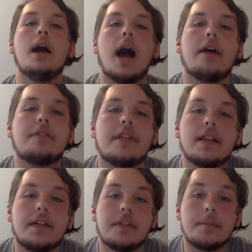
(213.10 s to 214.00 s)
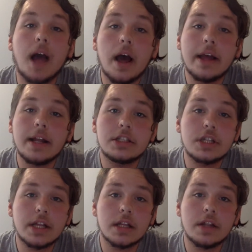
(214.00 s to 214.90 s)
After they let them die in
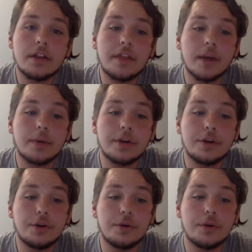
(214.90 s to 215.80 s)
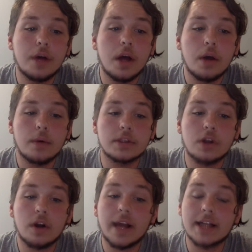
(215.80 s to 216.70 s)
ancient England, they would do what's
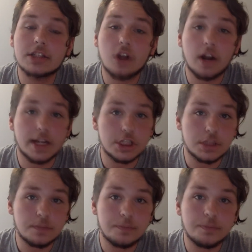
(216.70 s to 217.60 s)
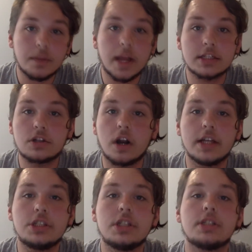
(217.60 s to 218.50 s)
called excarnation.
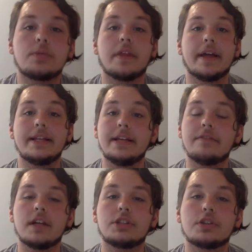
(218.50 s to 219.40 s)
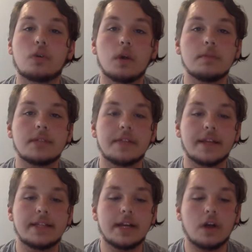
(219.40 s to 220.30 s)
Excarnation is where they deflesh the corpse and they
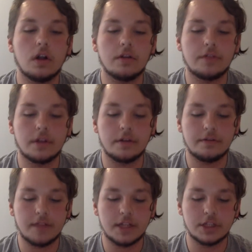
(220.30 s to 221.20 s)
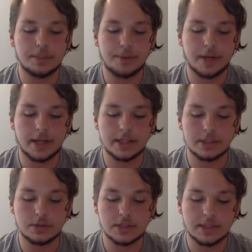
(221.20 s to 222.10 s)
take all of the flesh and put it
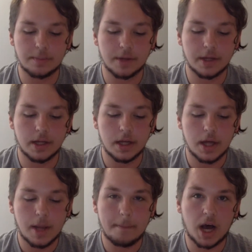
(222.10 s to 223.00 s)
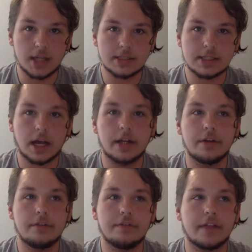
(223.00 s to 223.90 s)
into separate pots, kind
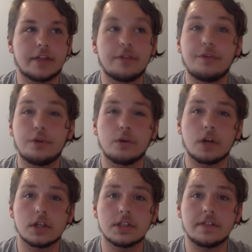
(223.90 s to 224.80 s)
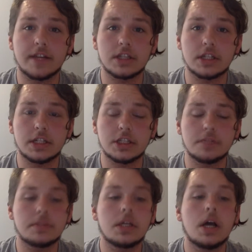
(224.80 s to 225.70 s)
of like the funeral urns of ancient Egypt.